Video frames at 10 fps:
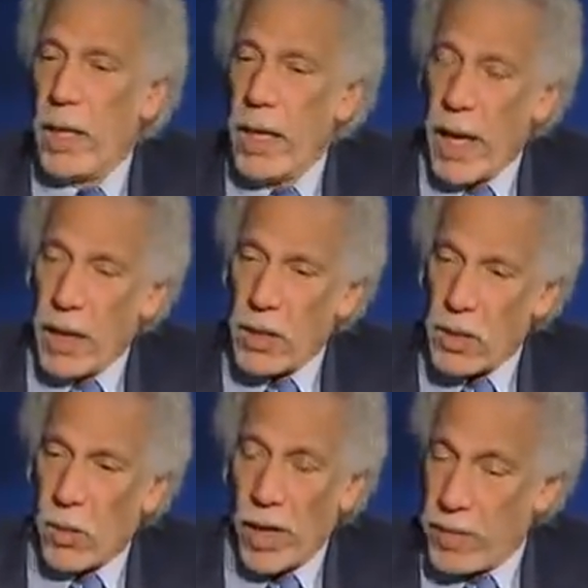And
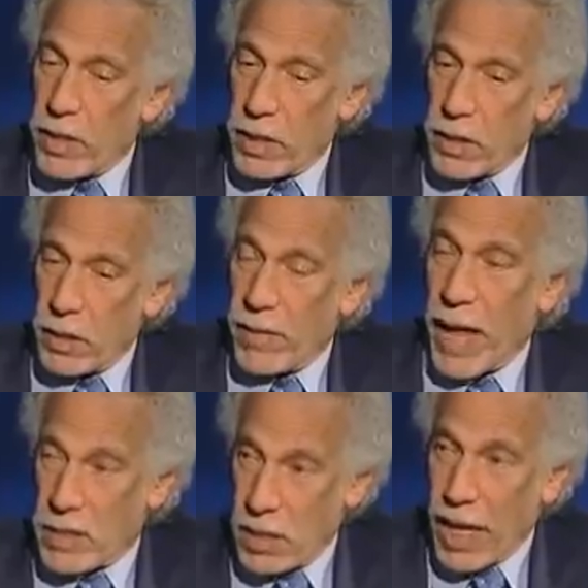so I think that
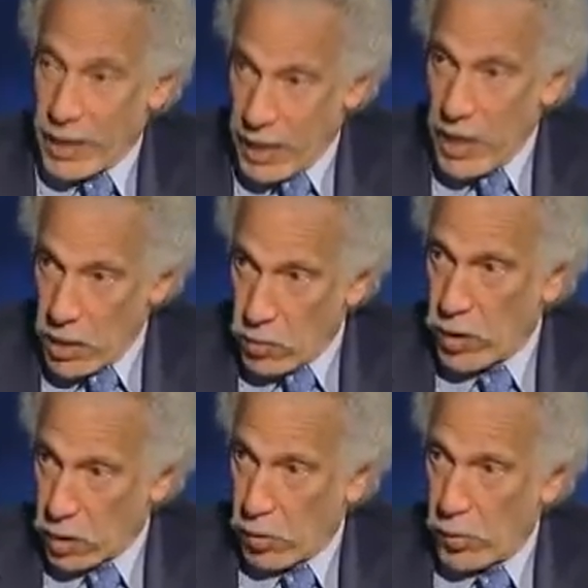that's a key critical